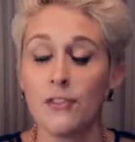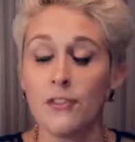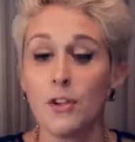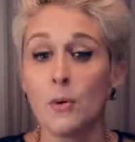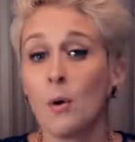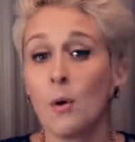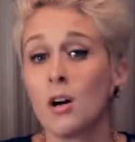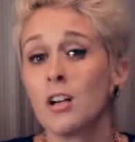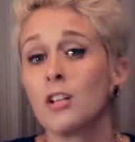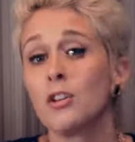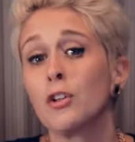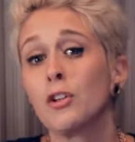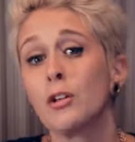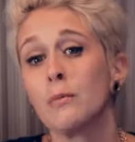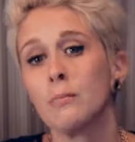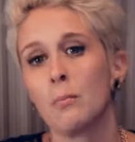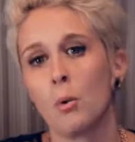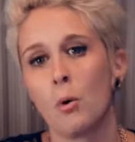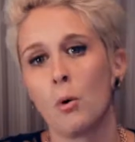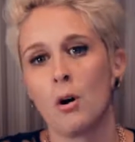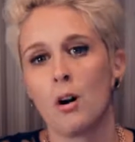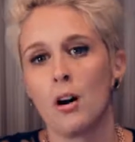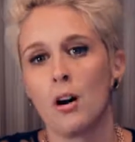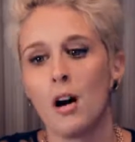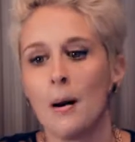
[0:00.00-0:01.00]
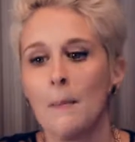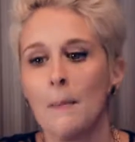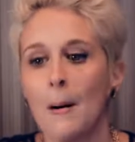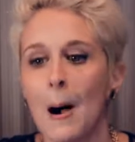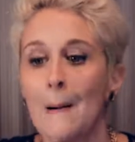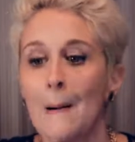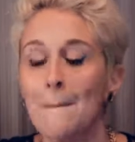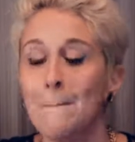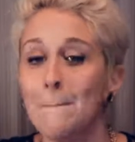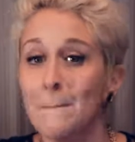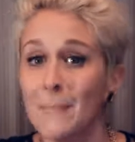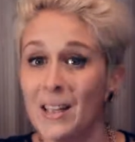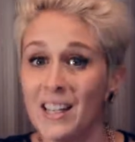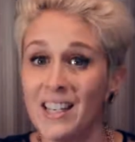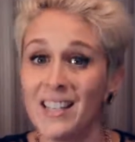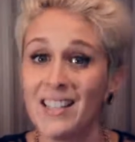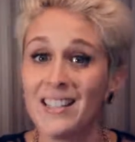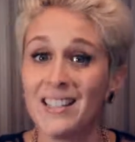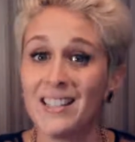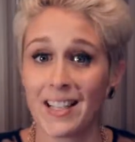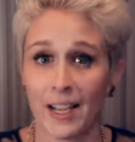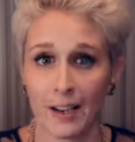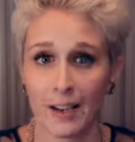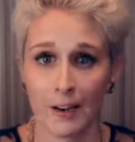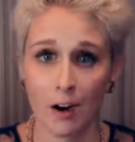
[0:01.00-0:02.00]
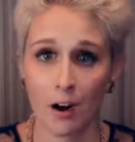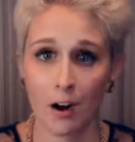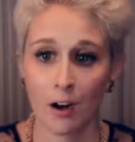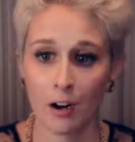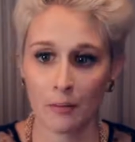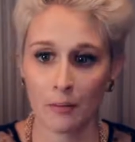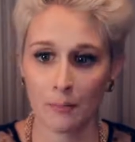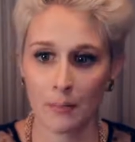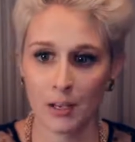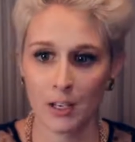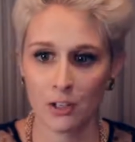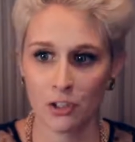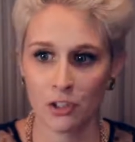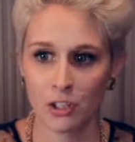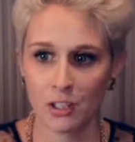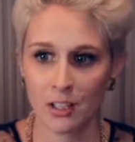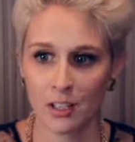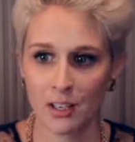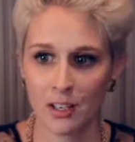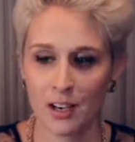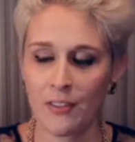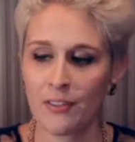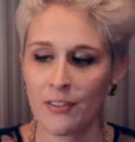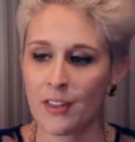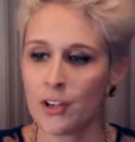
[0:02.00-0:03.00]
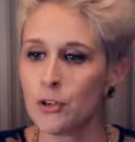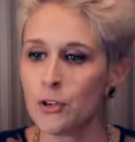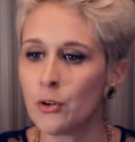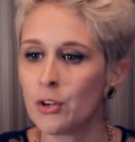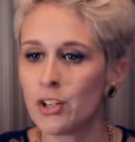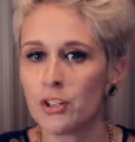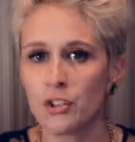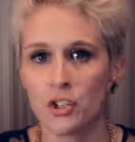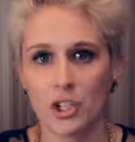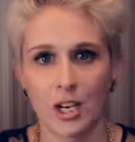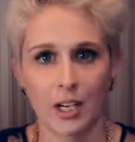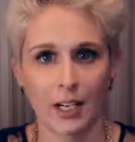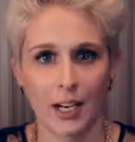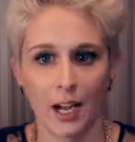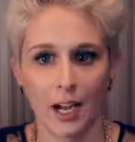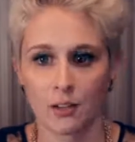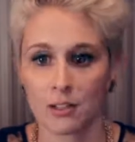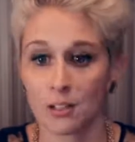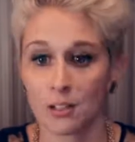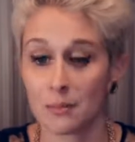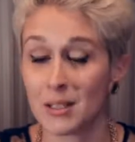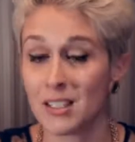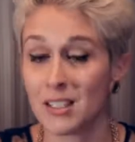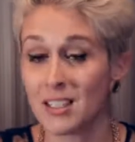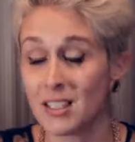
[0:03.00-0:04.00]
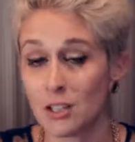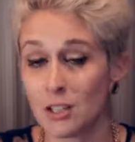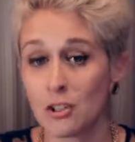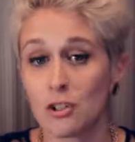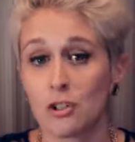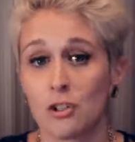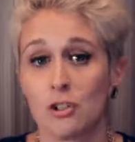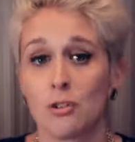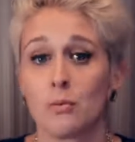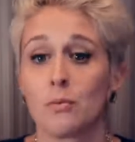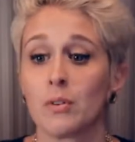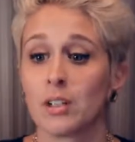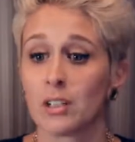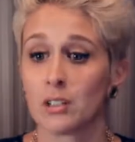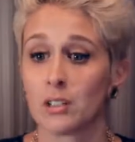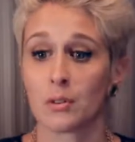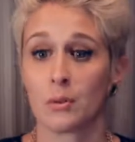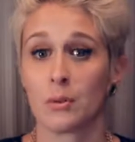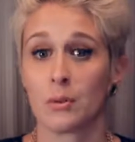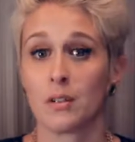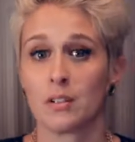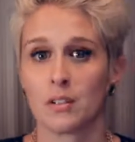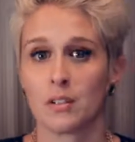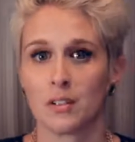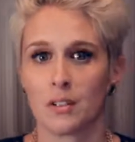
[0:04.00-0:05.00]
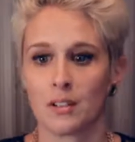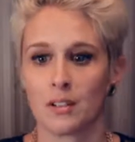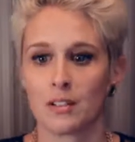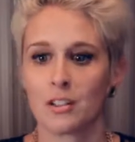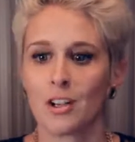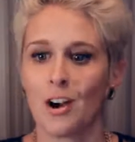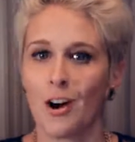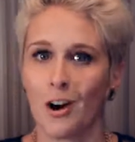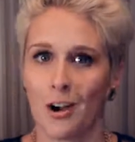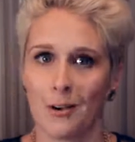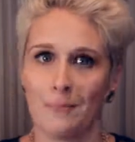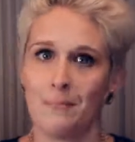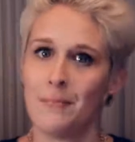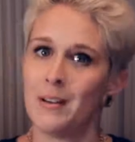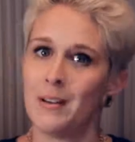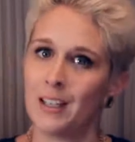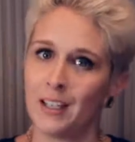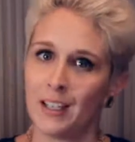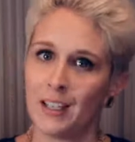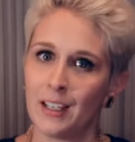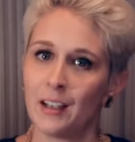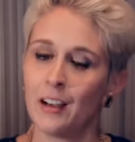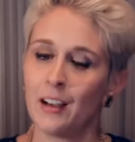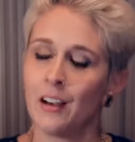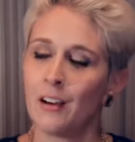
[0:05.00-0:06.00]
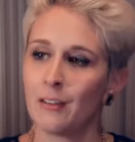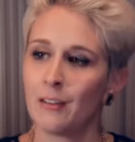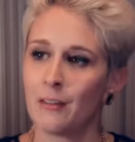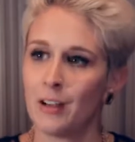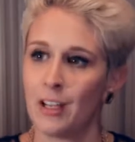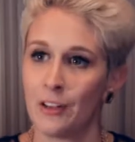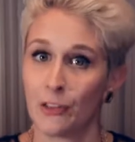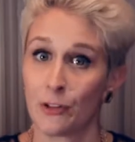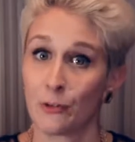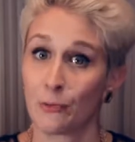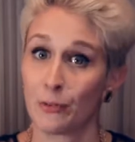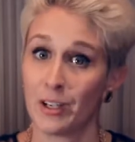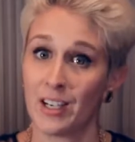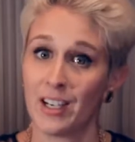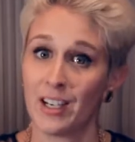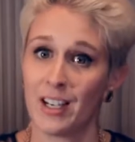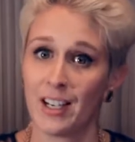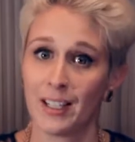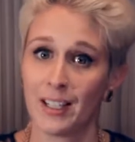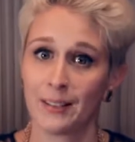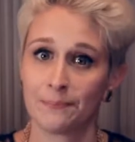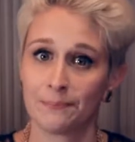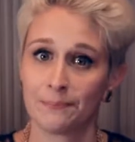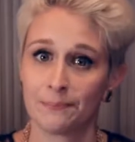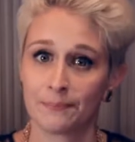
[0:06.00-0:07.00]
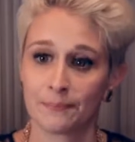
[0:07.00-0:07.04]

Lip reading: you want to learn more about MIDI data automation, then you can check out some additional resources on MIDI in the reading.